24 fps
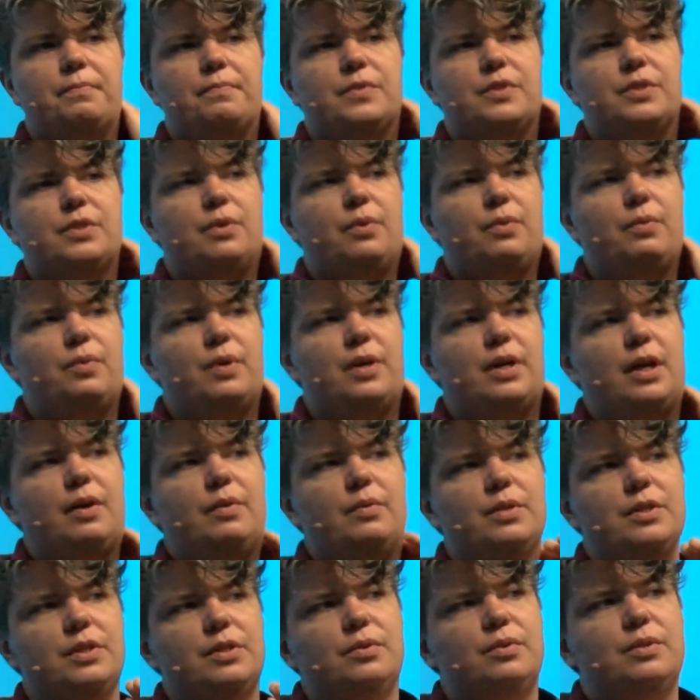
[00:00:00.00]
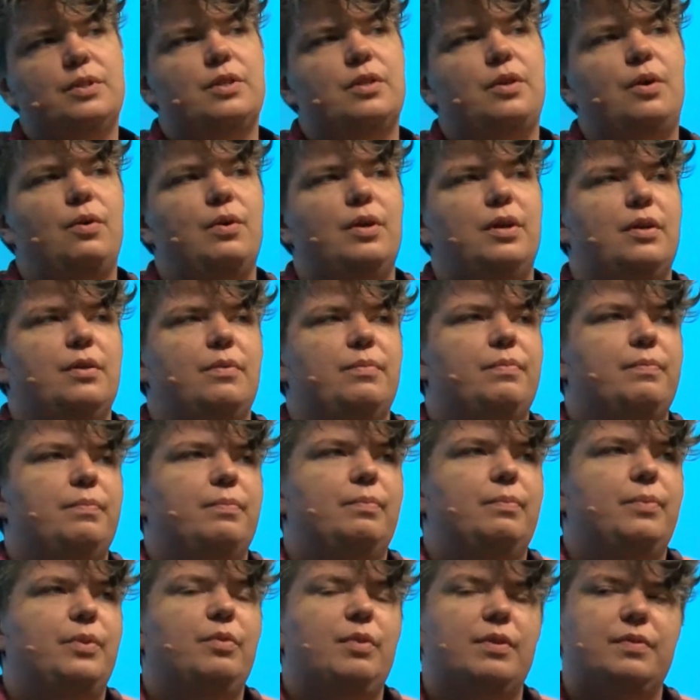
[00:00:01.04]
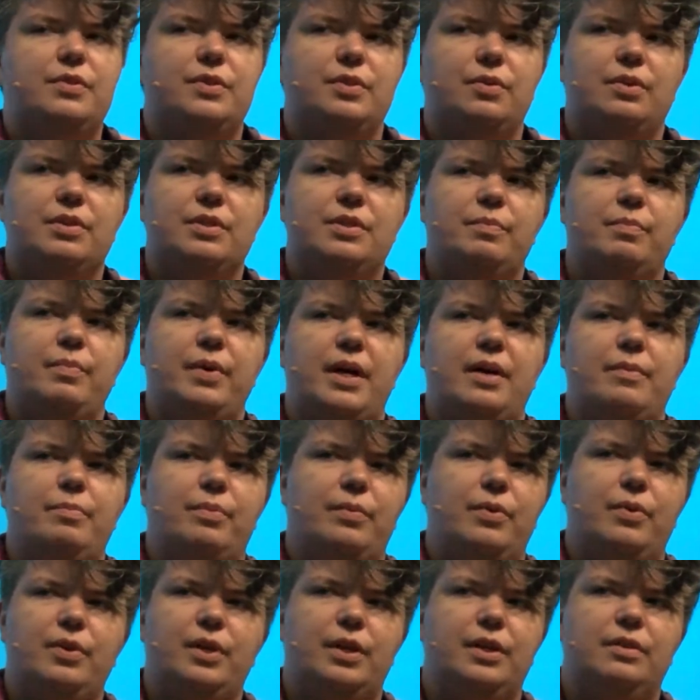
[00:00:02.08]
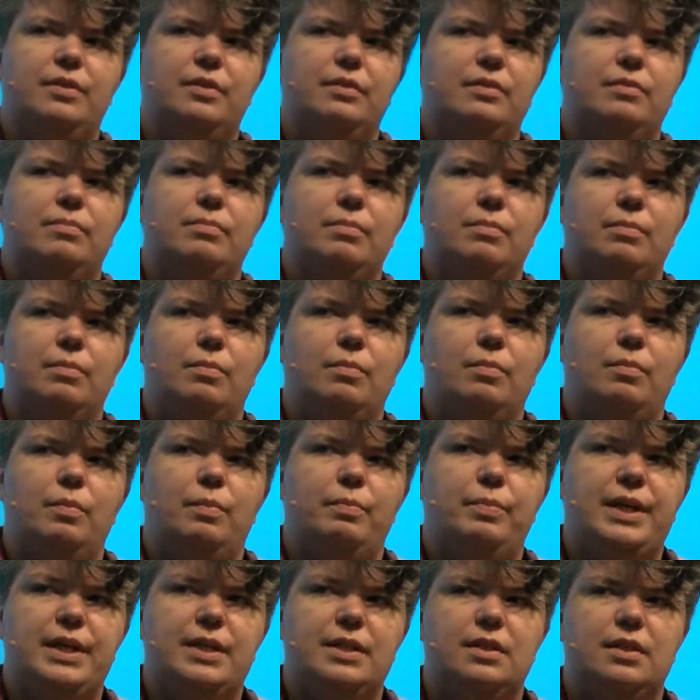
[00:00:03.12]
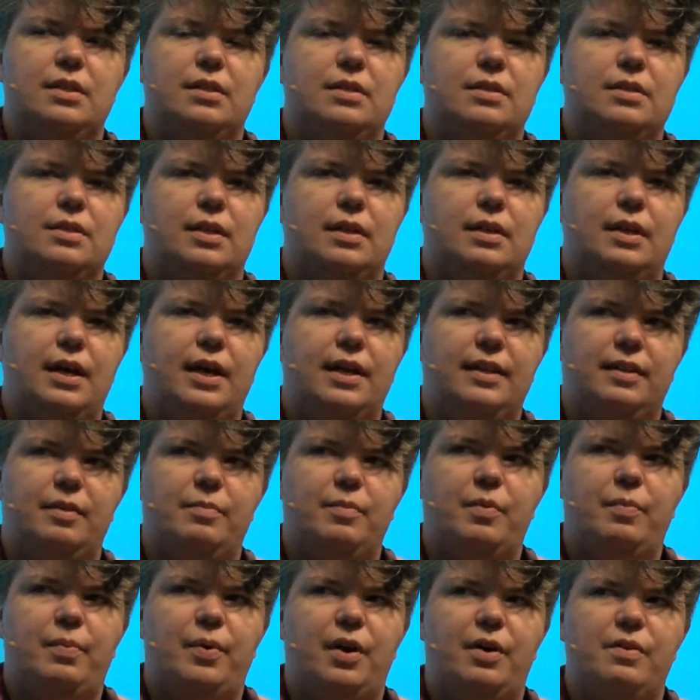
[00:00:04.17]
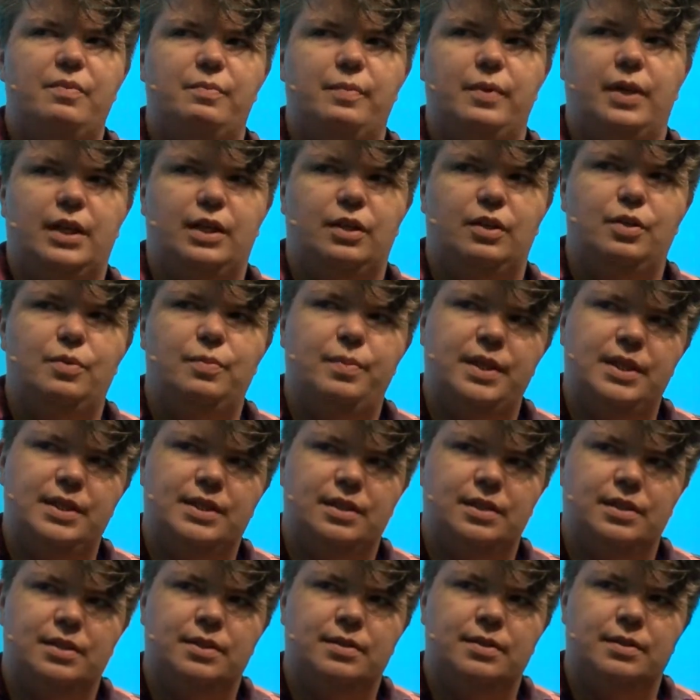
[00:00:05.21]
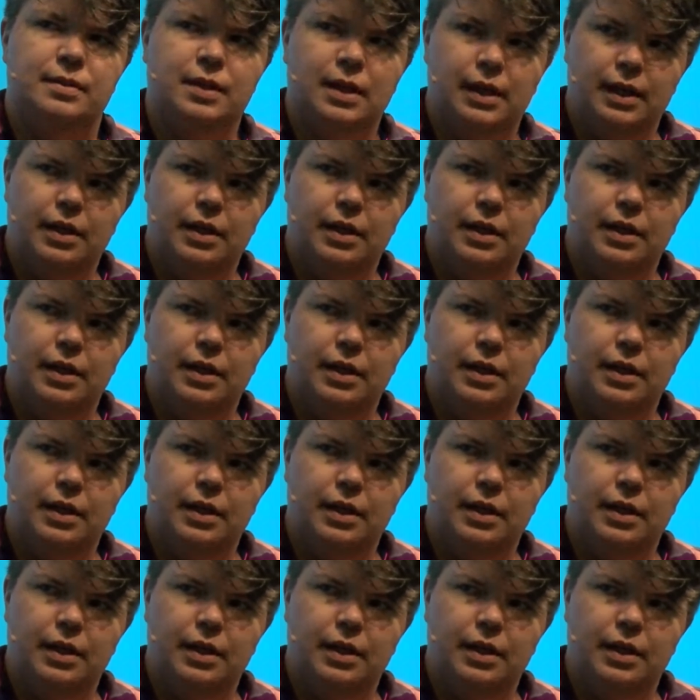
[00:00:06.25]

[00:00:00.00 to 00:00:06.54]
So what I would do is go to thrift stores and buy broken pieces and cut them apart and make new pieces